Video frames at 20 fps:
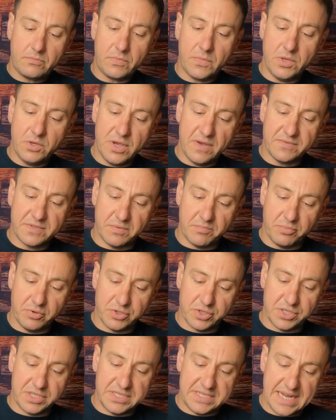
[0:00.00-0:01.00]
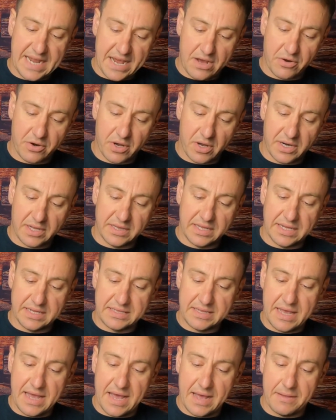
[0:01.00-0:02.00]
You have to push down on it like
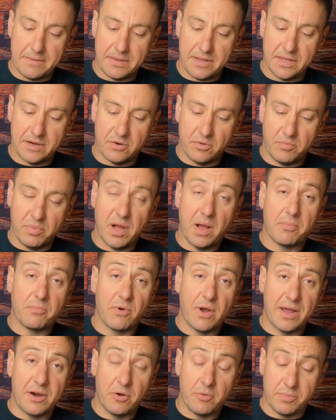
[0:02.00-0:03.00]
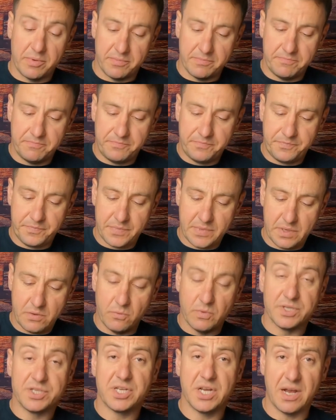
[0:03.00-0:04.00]
that and it'll pop right open,
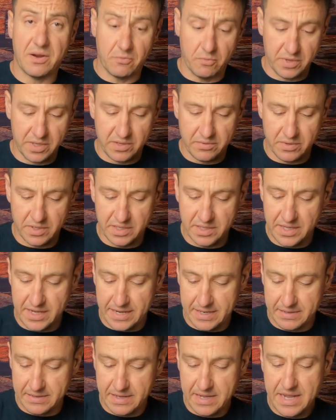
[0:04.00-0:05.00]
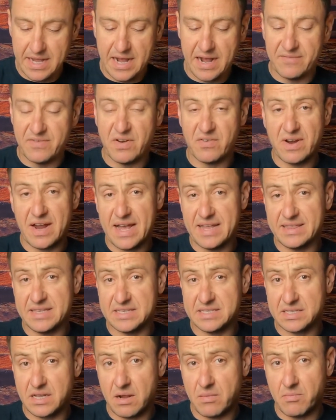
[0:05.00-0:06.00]
which I really like. I've never had
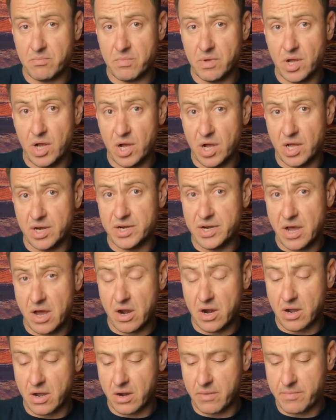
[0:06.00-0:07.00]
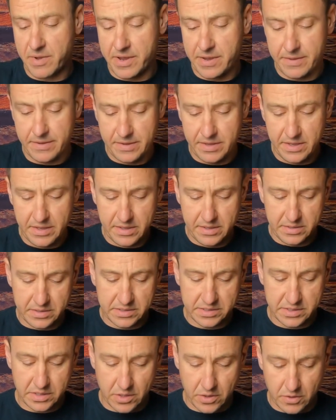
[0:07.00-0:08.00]
these come undone on me.
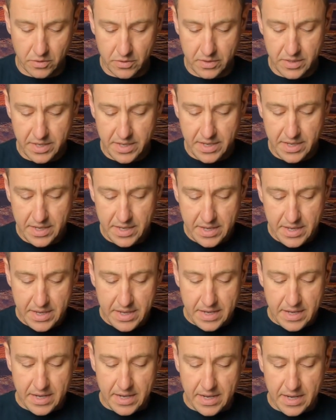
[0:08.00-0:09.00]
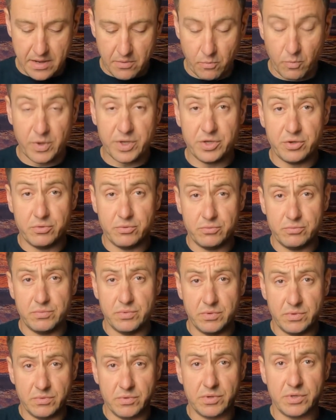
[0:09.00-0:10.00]
So when you
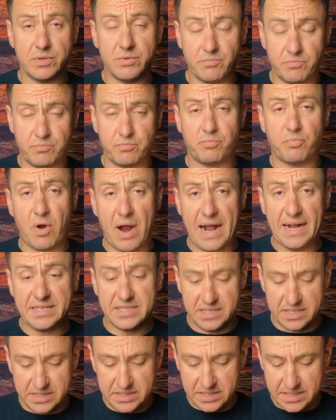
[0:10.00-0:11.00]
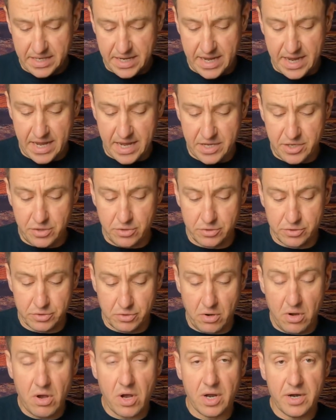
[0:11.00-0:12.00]
practice and you're
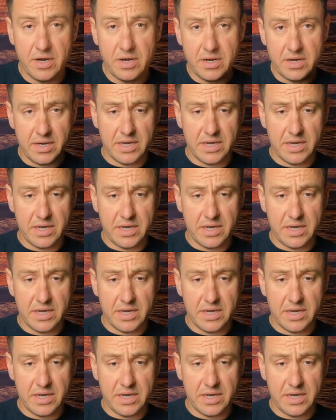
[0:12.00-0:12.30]
drawn,